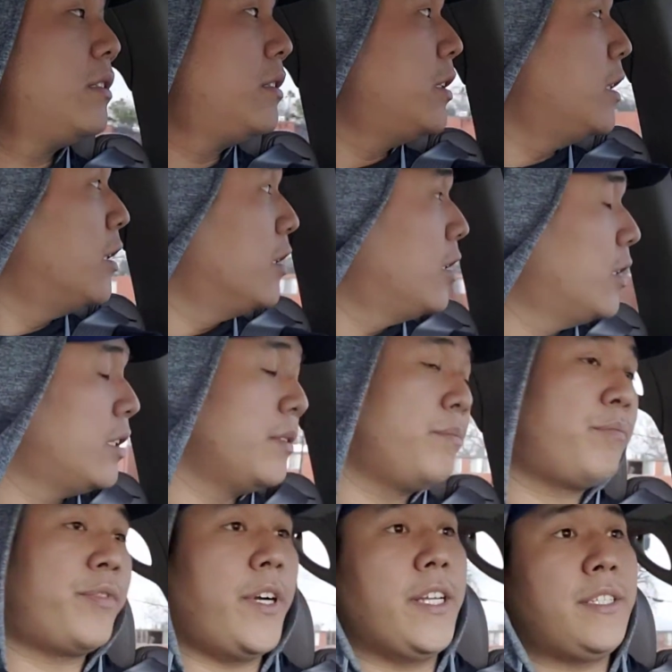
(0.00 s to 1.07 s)
you know the
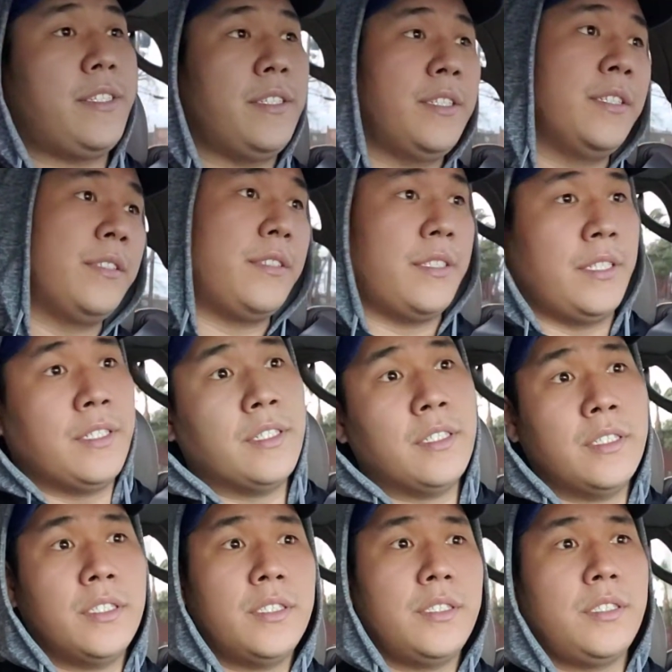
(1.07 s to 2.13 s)
precedence
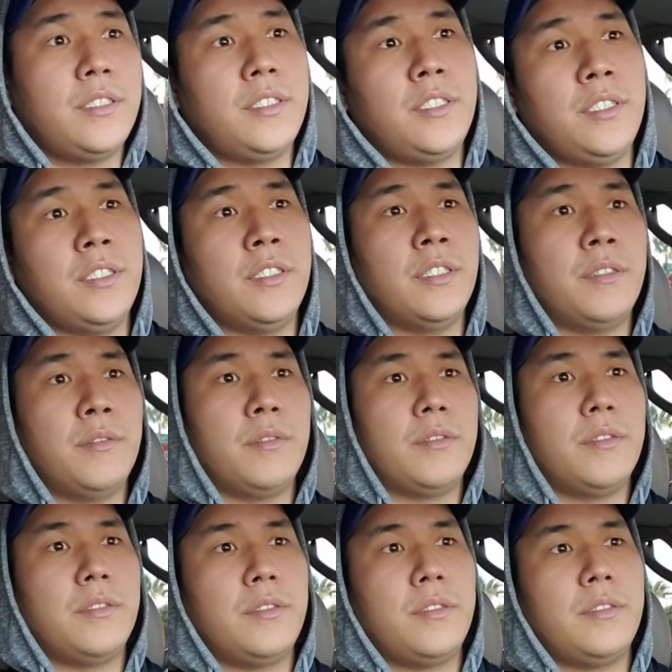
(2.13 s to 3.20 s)
and you know
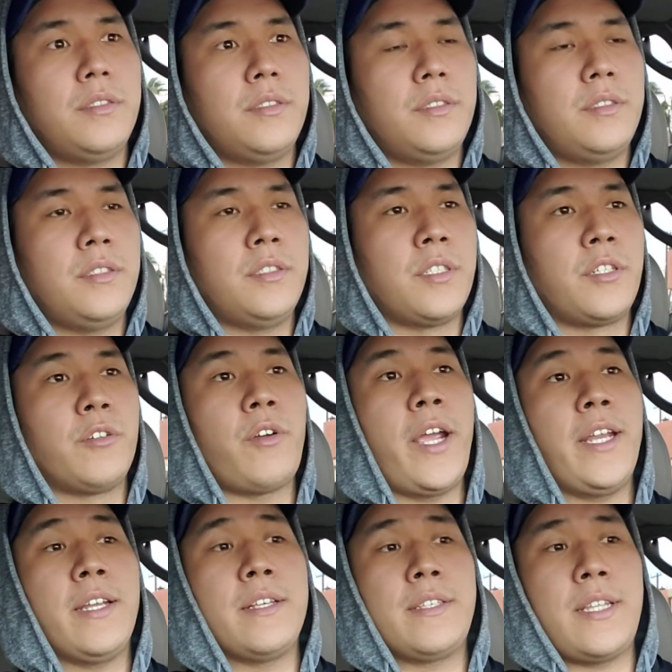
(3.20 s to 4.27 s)
the
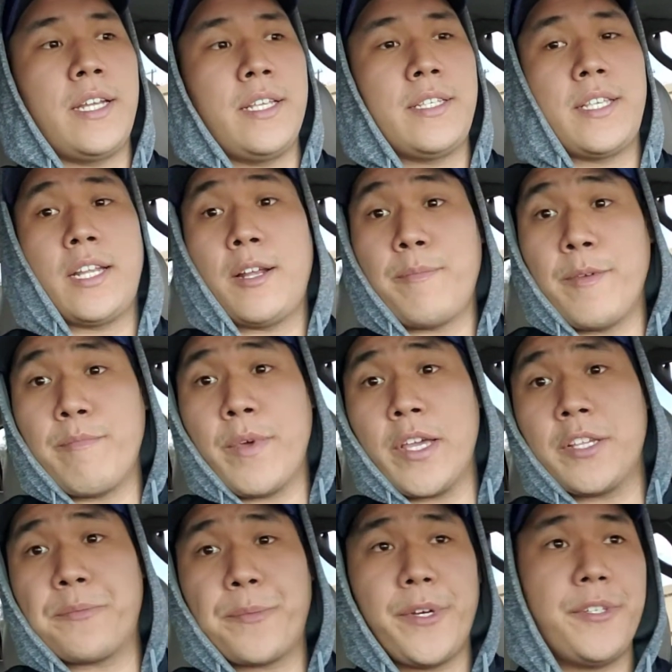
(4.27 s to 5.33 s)
greatness that he set up in
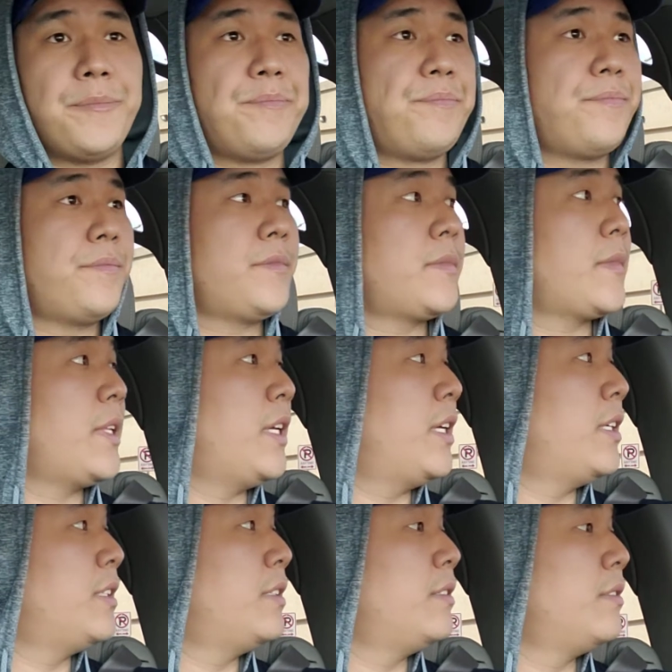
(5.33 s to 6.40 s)
baseball.
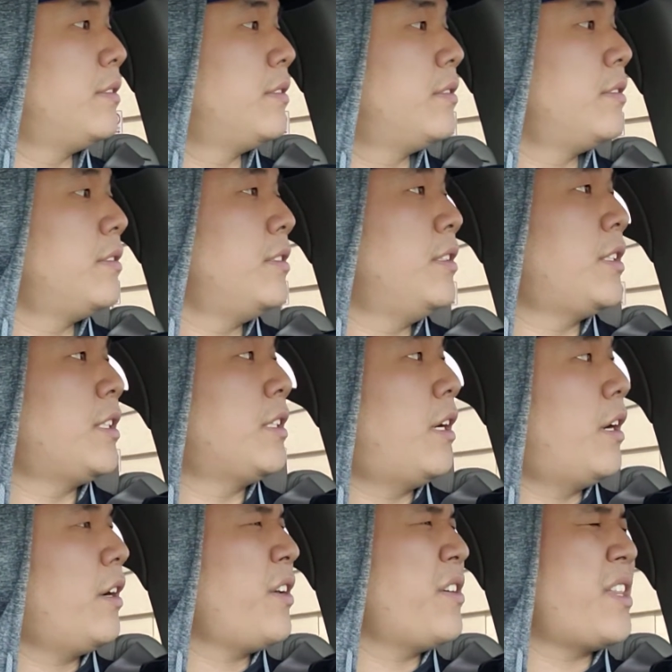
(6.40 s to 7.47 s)
And you can
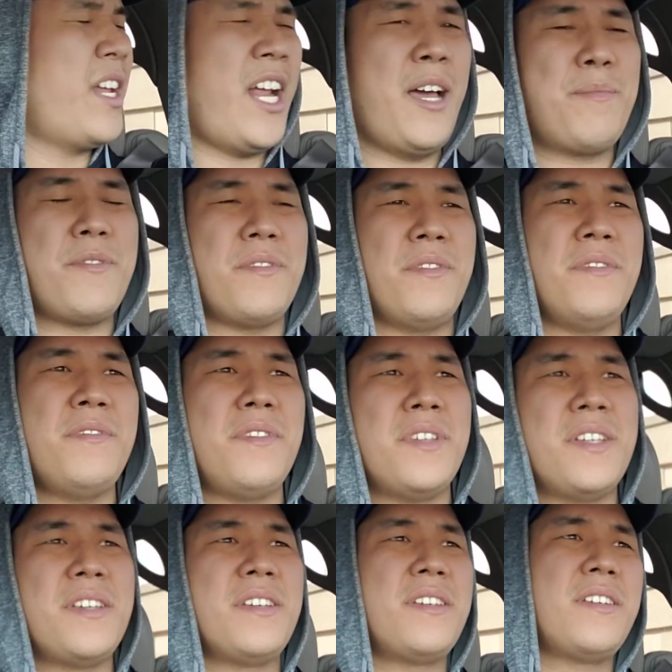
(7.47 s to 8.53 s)
argue that
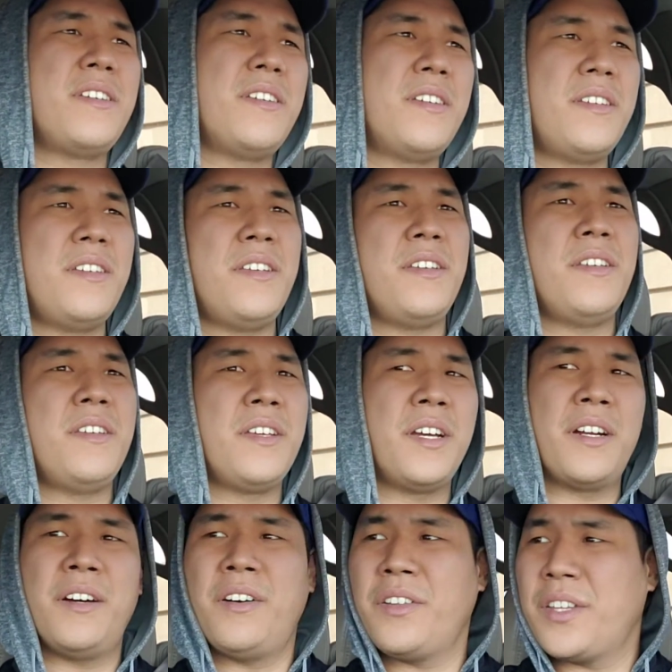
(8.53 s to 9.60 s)
absolutely. You
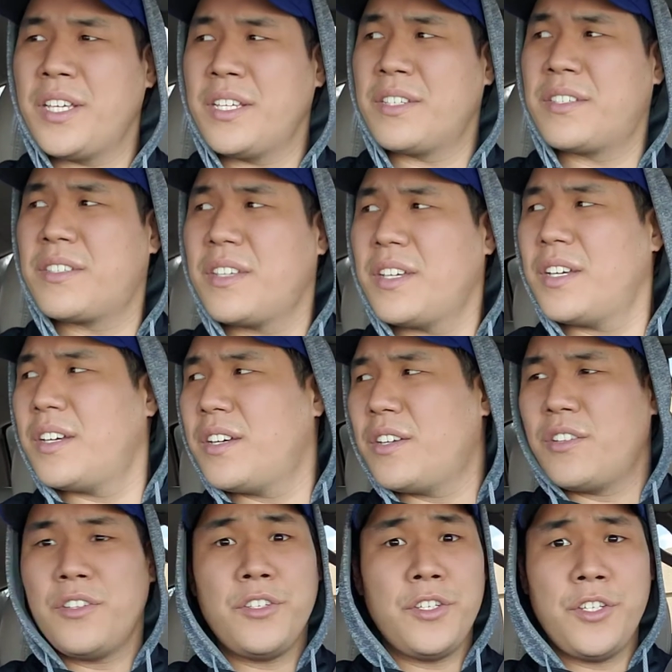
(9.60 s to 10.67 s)
got all these
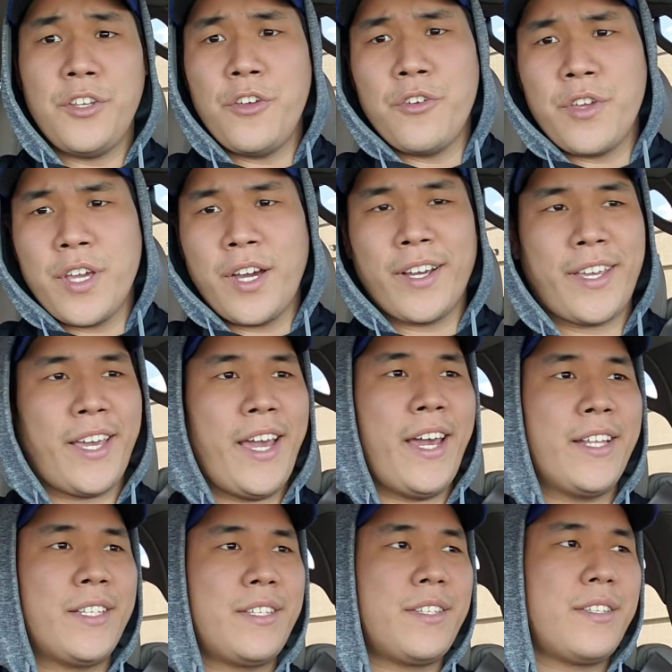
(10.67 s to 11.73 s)
new young
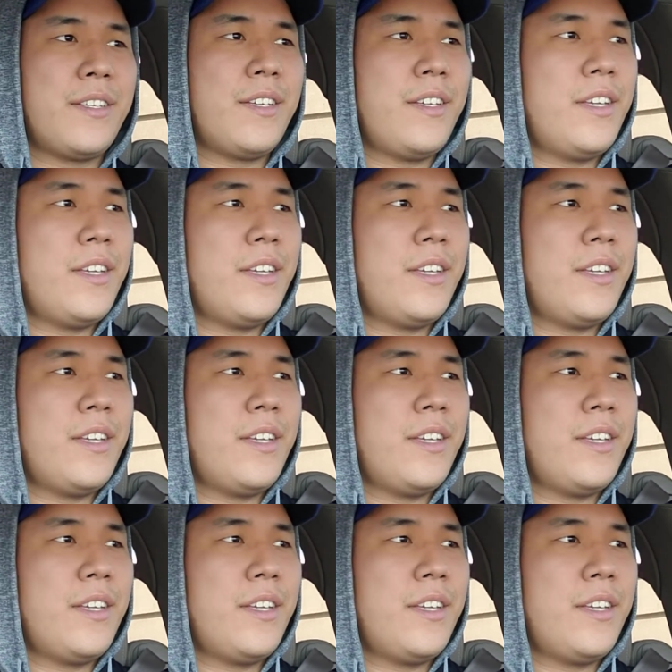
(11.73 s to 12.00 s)
cats,